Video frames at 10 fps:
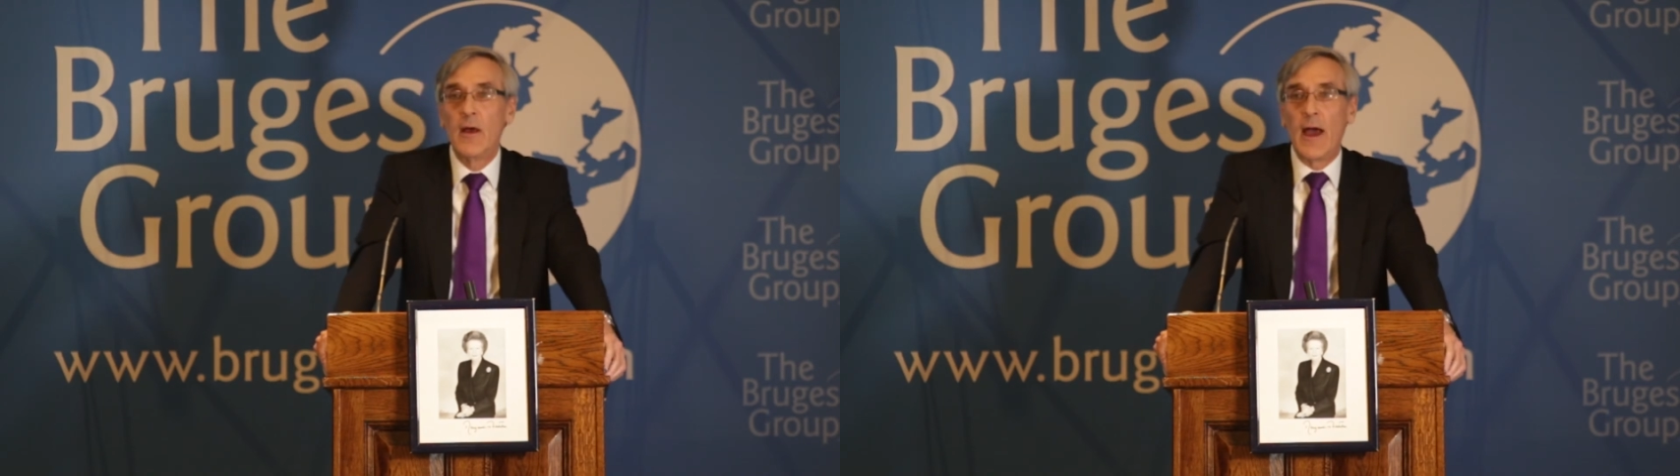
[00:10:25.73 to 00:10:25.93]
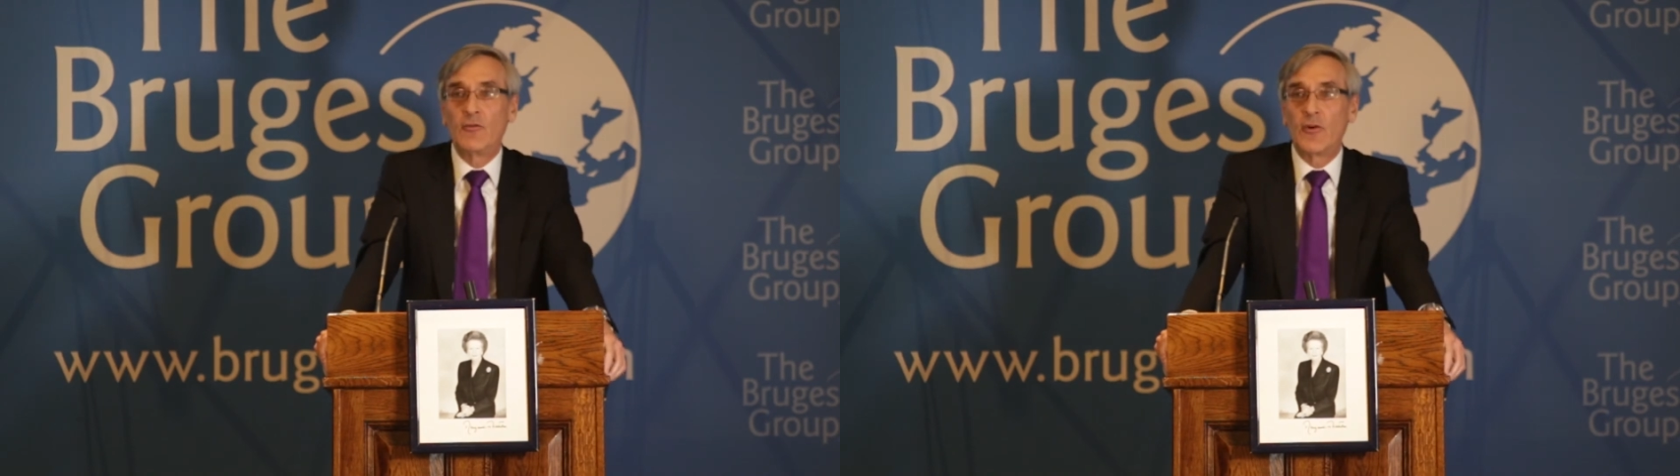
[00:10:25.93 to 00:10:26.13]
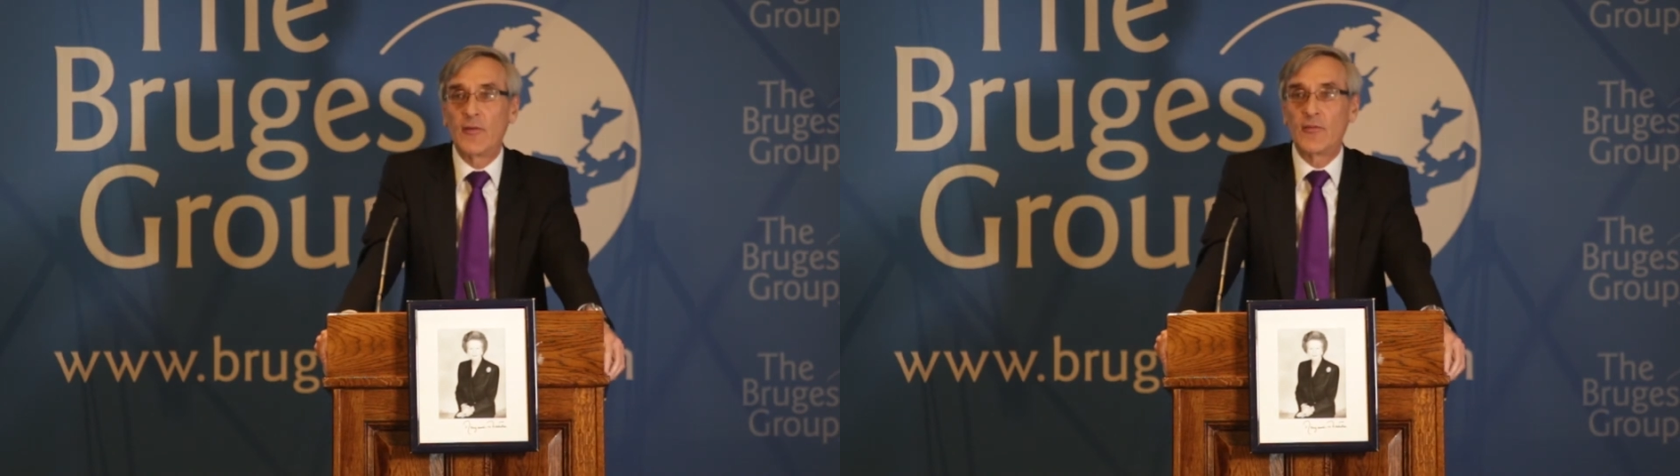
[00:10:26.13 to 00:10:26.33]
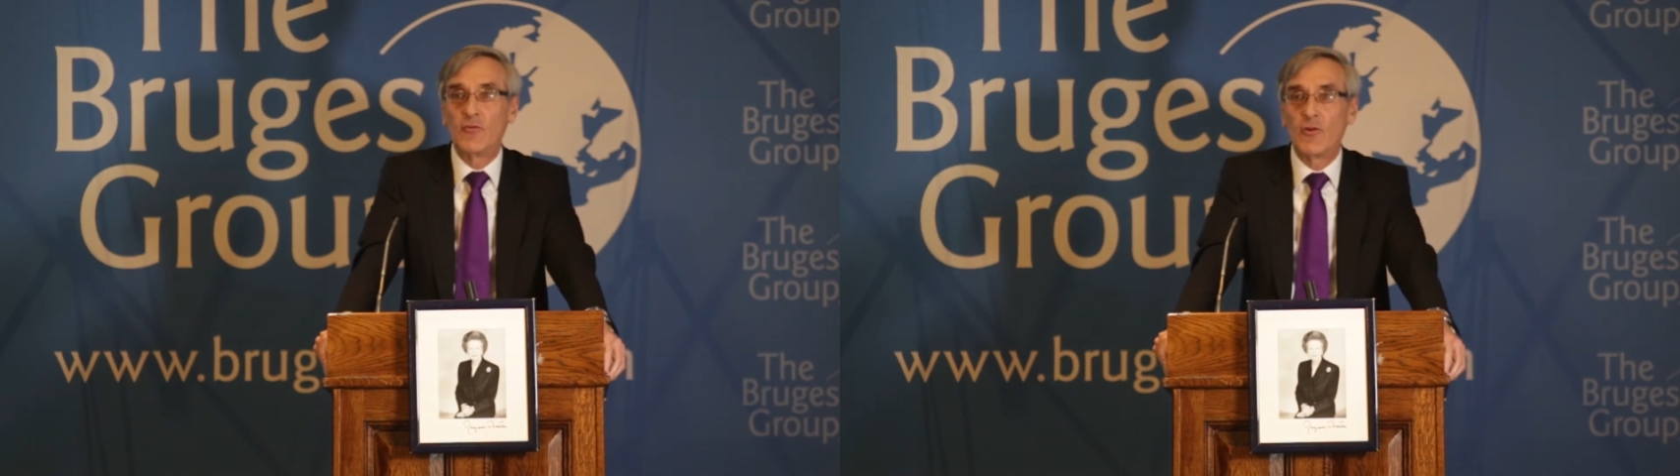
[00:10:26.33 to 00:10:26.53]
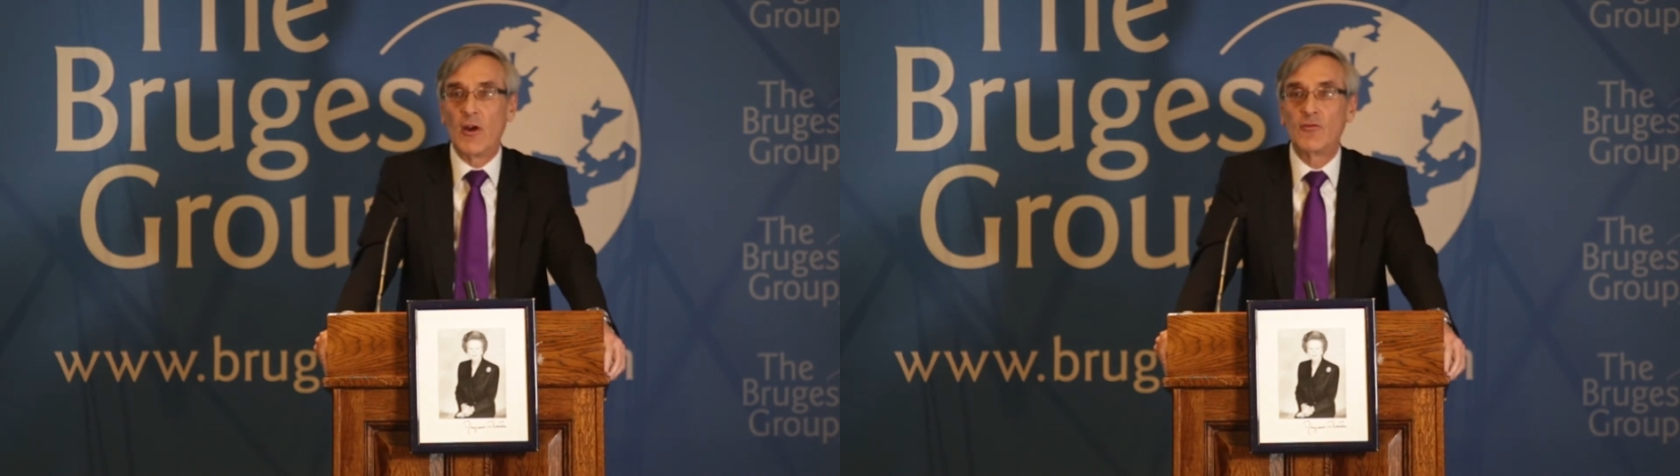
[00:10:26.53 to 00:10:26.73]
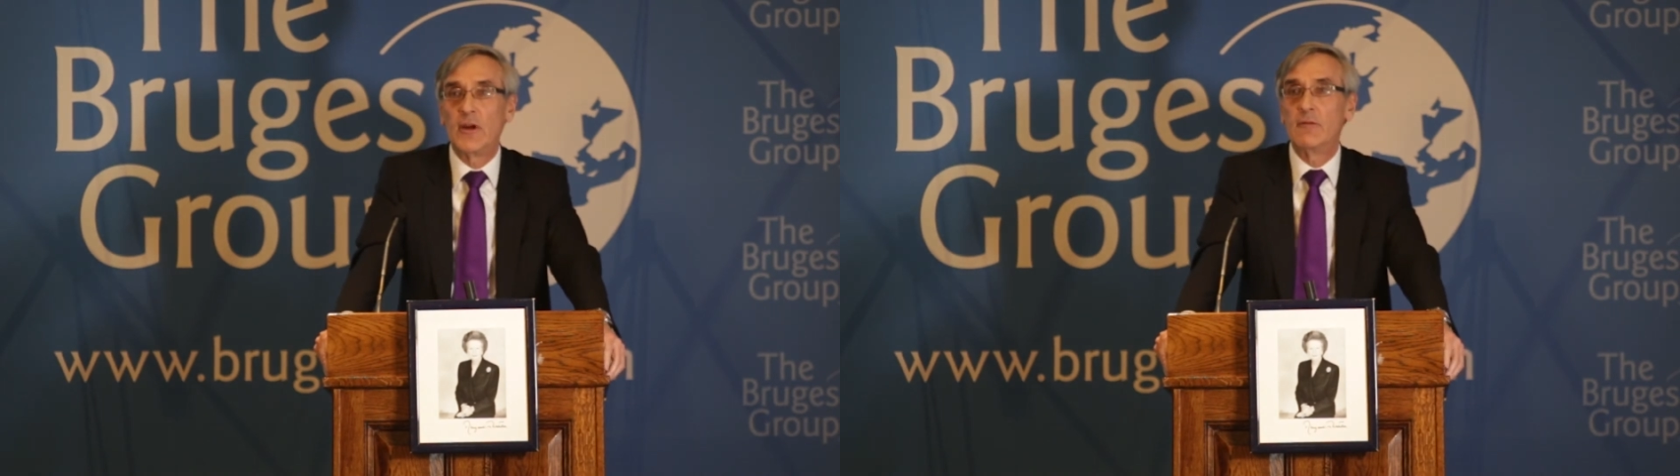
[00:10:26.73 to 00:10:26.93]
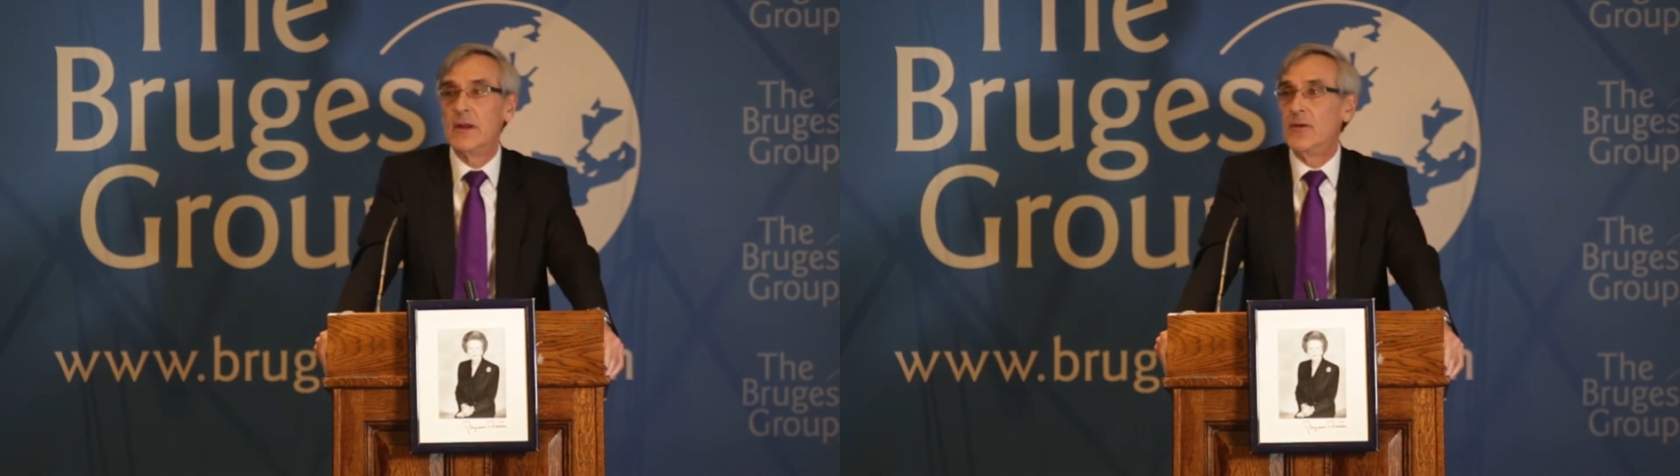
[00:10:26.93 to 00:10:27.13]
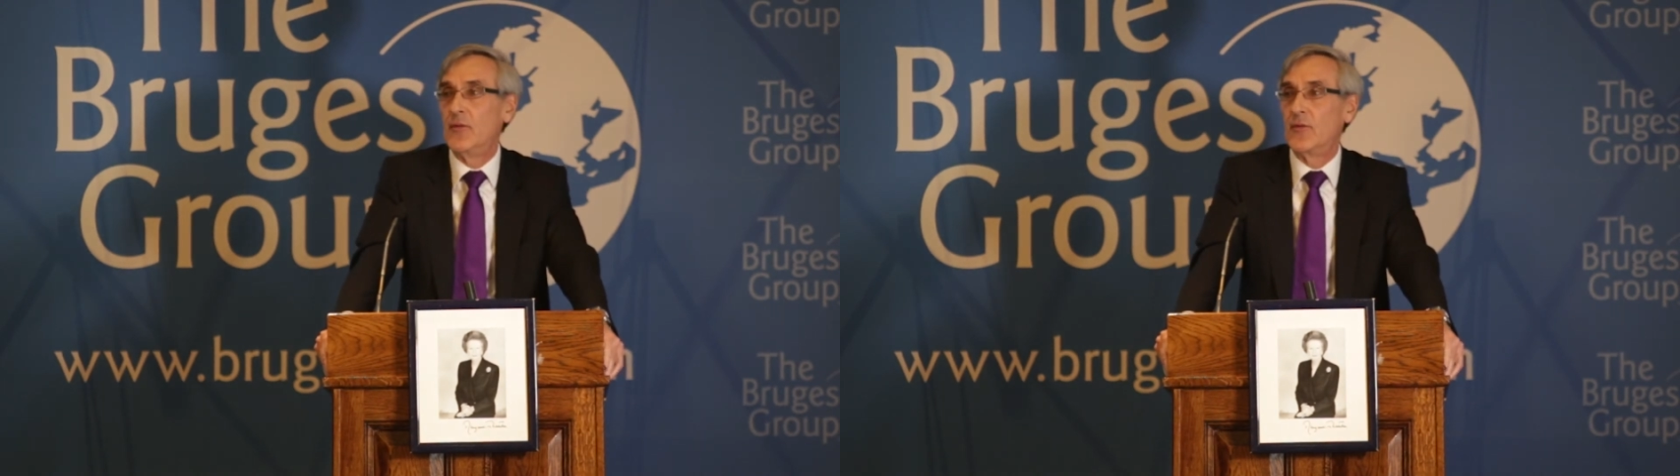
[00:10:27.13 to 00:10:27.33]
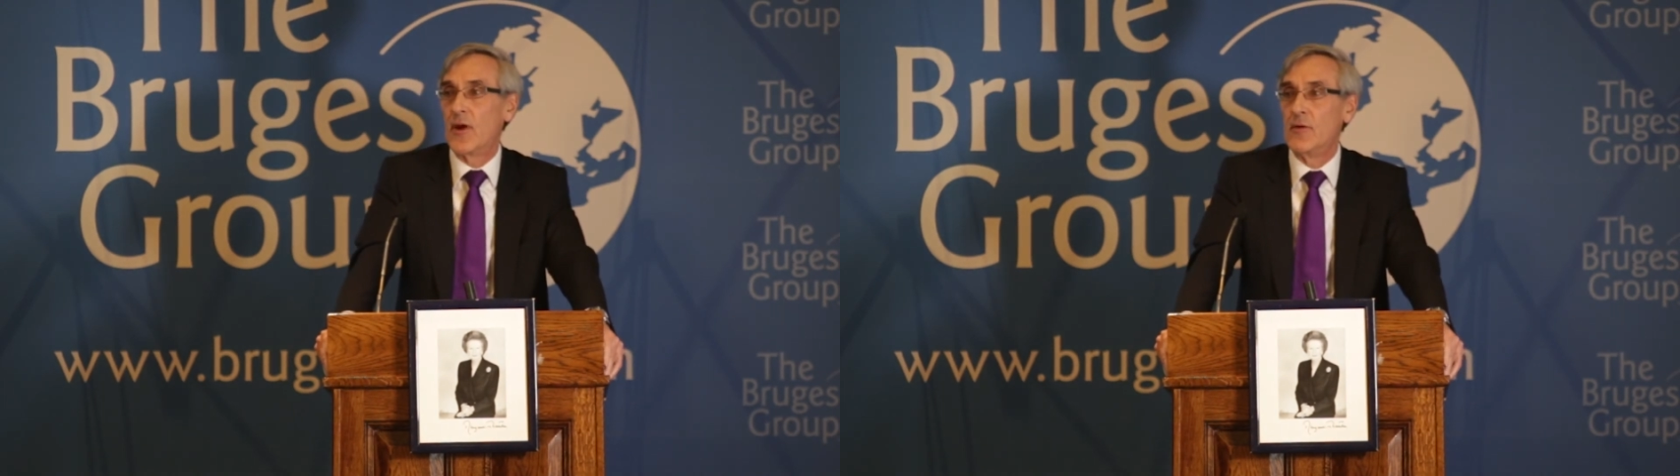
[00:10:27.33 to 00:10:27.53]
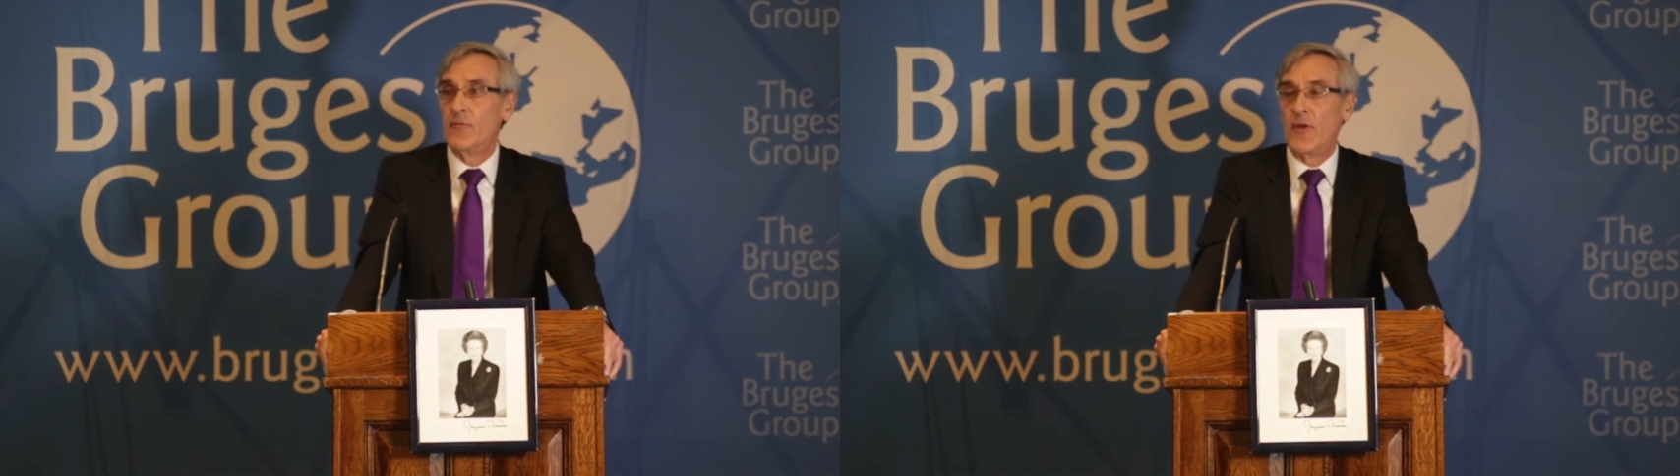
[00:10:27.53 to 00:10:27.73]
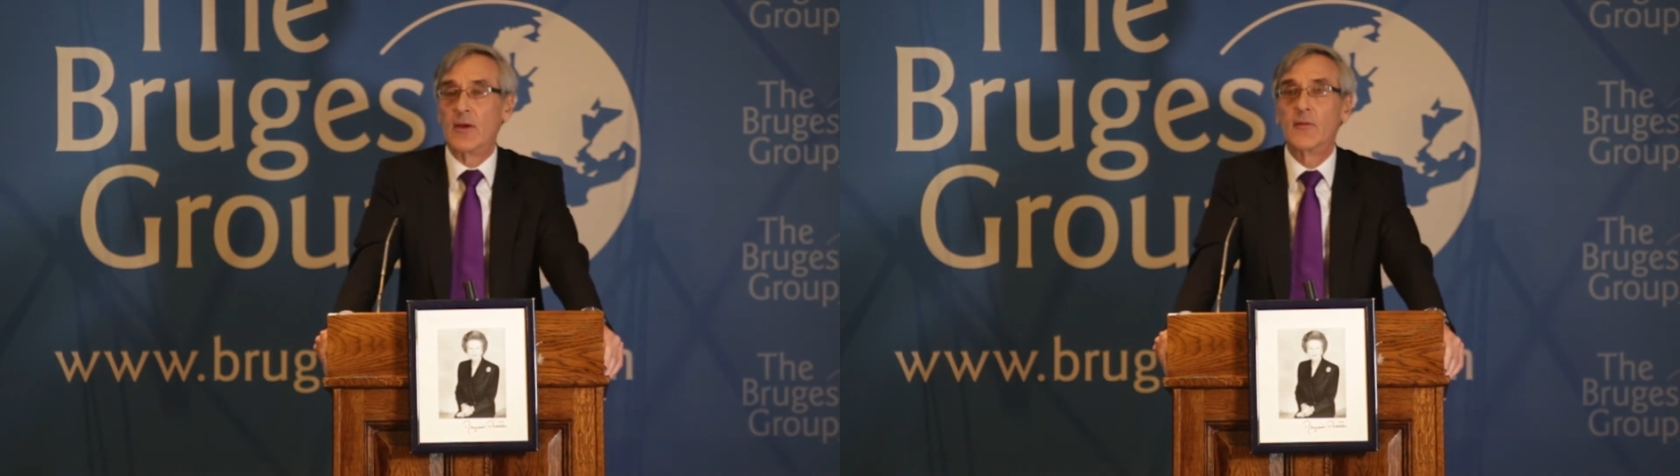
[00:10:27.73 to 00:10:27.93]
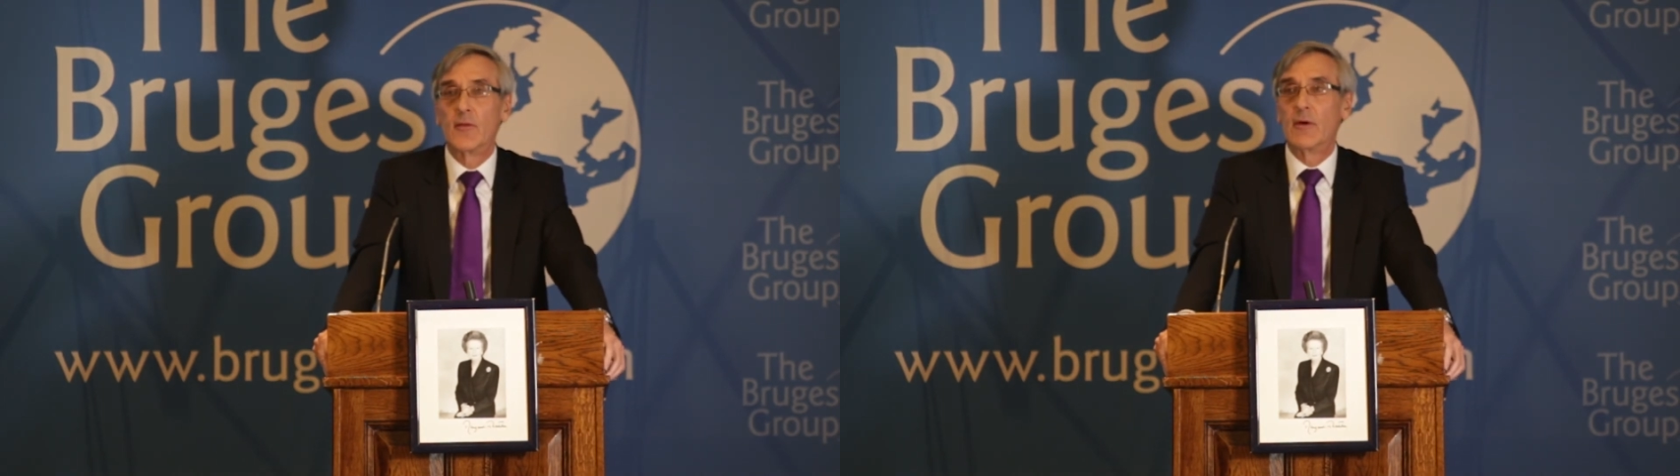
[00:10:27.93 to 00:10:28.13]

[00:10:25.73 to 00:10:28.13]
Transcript: I trust the Treasury reads its own figures,